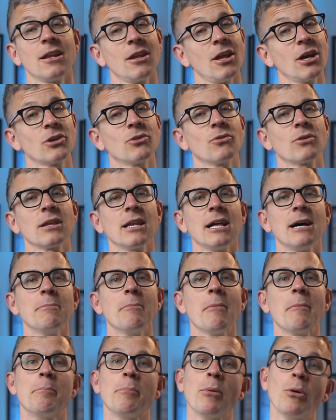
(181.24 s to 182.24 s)
a local
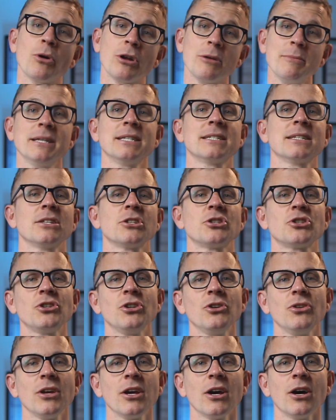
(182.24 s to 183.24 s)
club, brought him into the
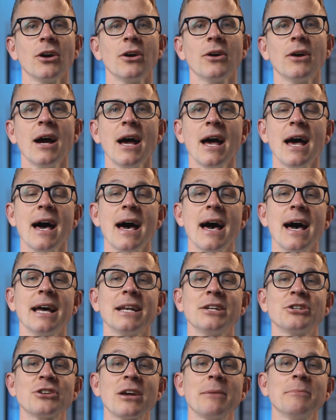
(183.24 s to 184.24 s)
studio,
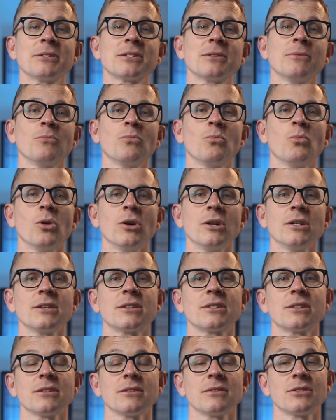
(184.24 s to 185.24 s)
and Jamerson
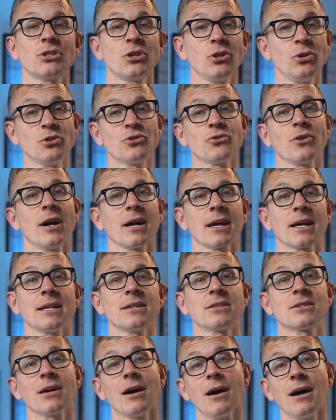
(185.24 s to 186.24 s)
was too drunk
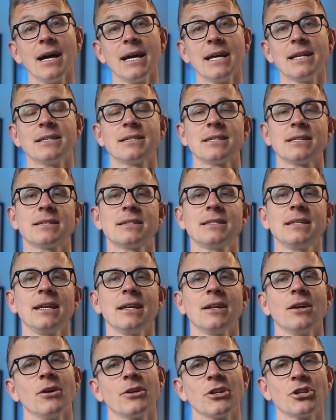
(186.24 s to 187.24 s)
and tired to
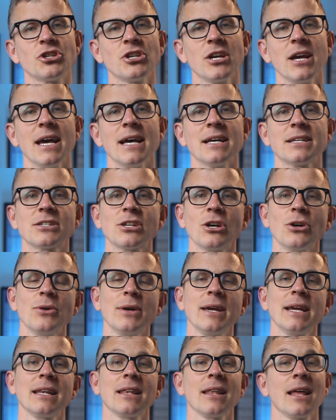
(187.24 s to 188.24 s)
sit on a chair, so
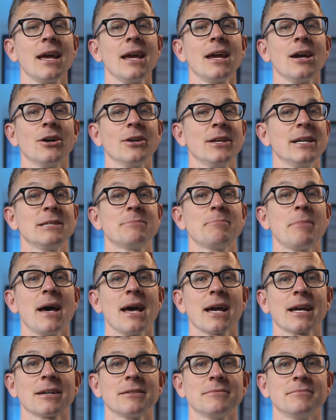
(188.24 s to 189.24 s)
he lay on his
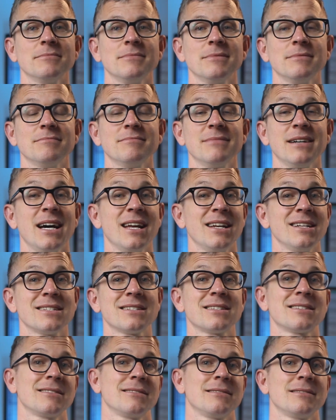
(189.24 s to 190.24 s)
back, and
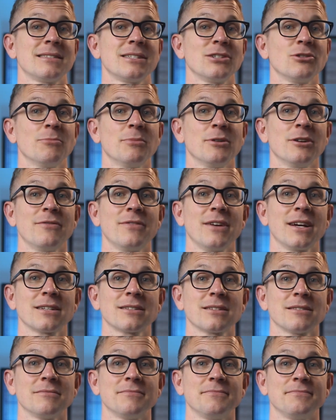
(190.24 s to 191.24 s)
it's still
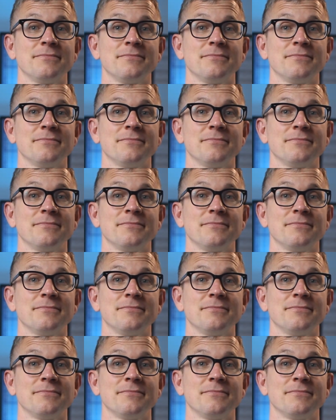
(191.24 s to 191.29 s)
perfect.